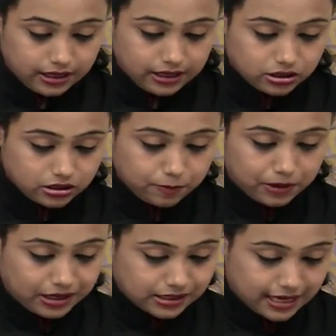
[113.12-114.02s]
arrange the
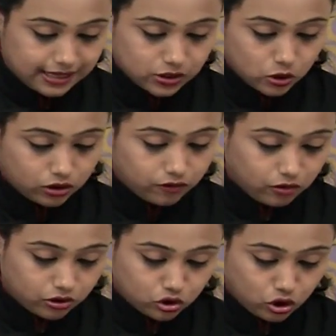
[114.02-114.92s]
bread slices on the
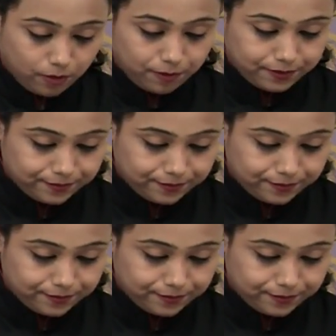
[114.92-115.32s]
worktop